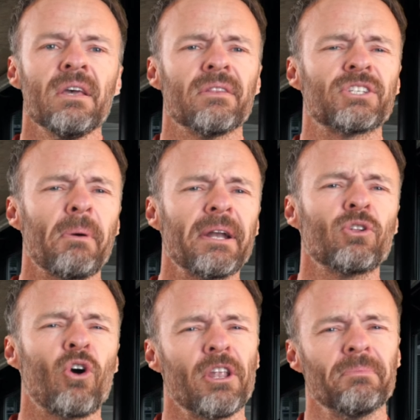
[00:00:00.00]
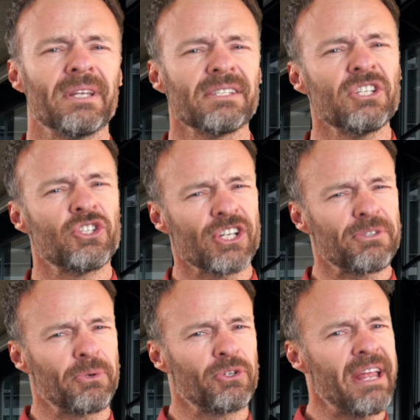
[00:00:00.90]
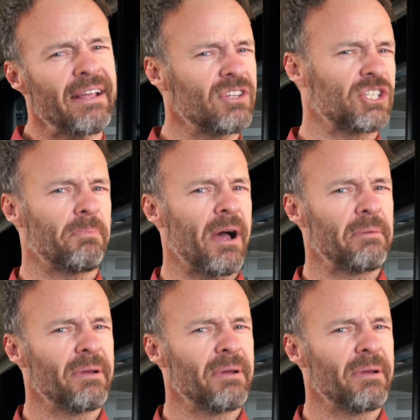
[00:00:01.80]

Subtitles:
The spinal column doesn't just protect the spine,